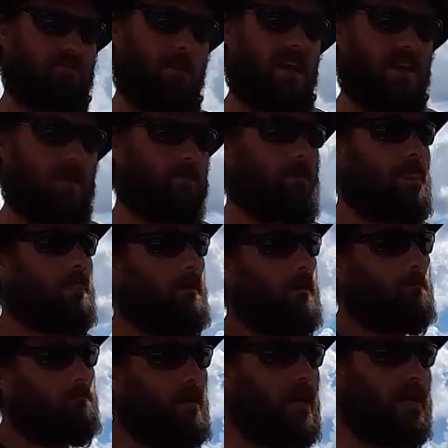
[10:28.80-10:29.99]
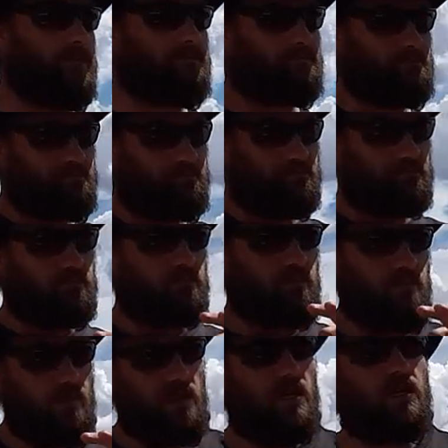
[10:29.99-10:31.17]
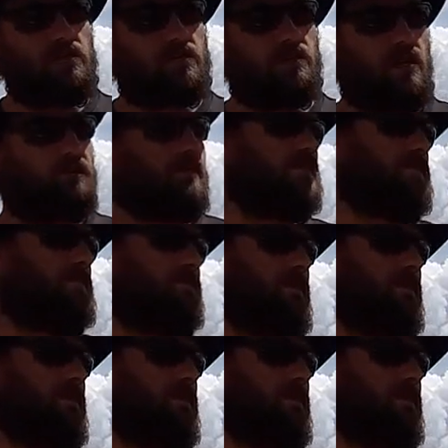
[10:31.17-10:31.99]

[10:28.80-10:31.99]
bacon. But here's the difference.